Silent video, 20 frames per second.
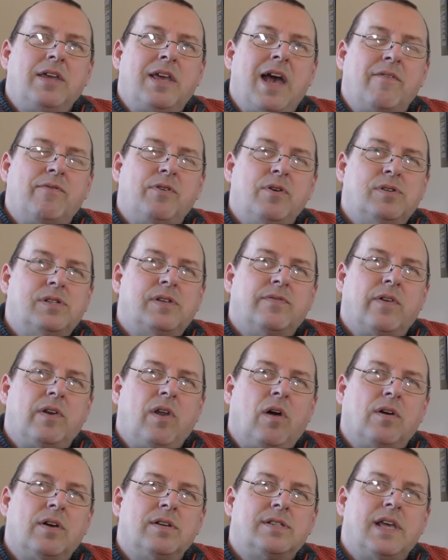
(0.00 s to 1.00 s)
have use of the
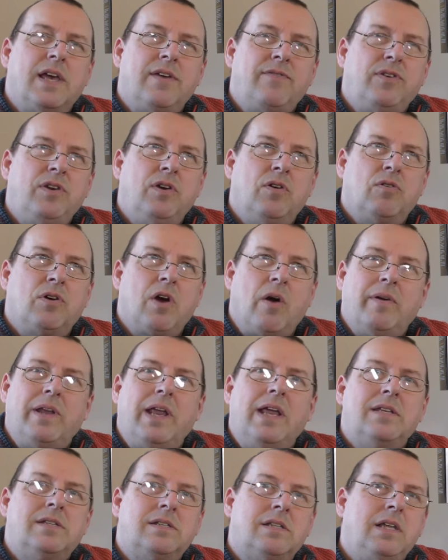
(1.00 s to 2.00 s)
lockers if you're
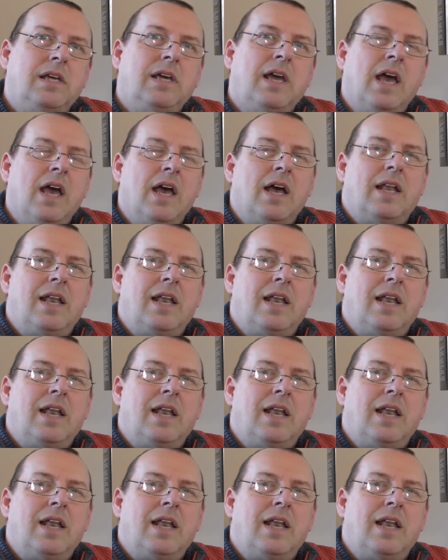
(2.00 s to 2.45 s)
going into the